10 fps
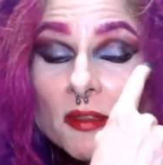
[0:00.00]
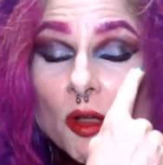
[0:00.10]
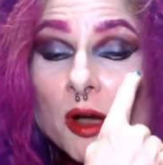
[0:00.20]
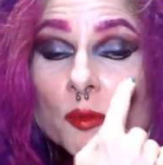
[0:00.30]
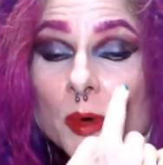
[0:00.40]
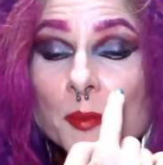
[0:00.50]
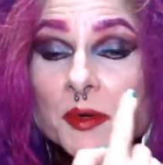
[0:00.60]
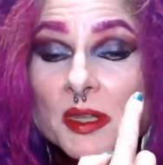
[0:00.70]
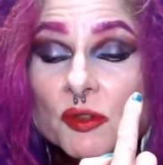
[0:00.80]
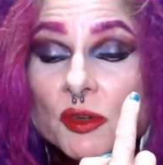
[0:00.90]
long rubbery
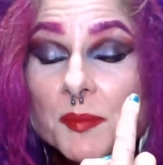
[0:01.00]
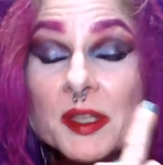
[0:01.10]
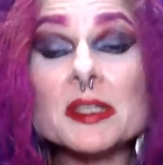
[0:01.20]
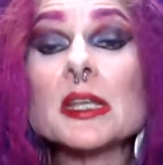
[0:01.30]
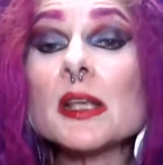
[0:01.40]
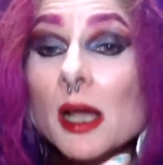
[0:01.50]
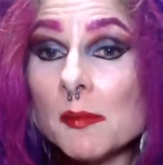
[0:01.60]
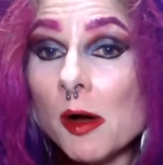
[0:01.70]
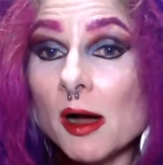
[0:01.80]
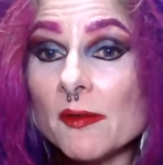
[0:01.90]
strips. It didn't come
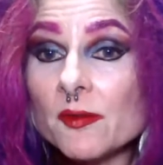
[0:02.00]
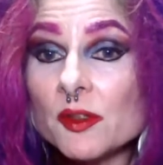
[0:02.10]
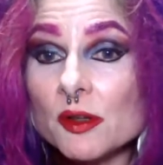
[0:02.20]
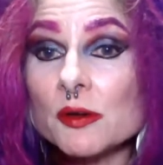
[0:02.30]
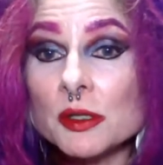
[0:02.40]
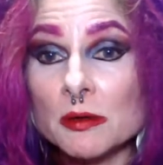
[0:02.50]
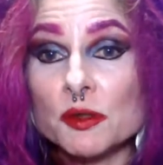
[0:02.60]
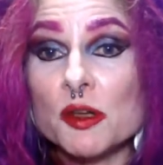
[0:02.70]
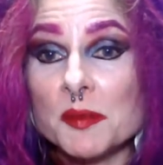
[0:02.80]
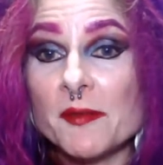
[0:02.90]
off. So, you know, you
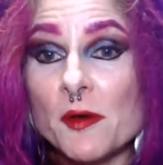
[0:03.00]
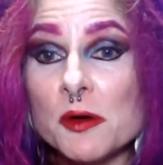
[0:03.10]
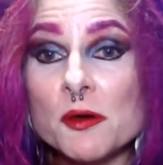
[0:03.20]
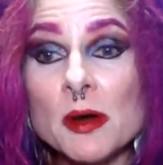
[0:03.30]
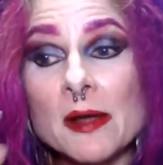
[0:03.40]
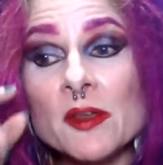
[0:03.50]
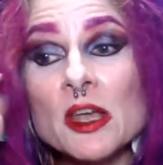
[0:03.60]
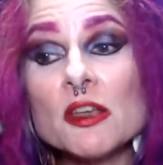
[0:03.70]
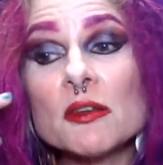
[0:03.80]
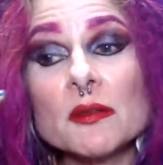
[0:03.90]
could be photographed
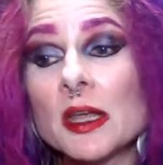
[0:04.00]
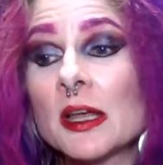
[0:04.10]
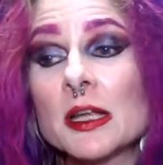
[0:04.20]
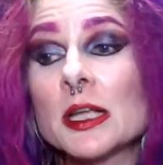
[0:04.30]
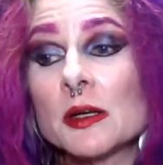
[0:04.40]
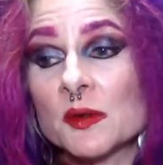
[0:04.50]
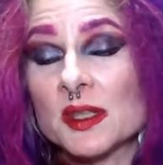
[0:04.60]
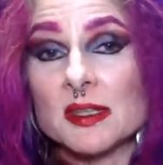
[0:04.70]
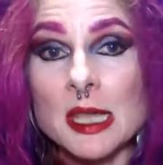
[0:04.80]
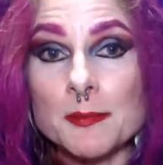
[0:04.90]
and it would
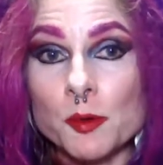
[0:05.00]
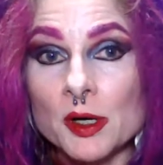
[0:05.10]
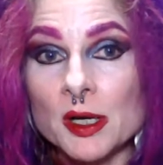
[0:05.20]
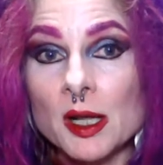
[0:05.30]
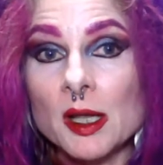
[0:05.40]
stay put.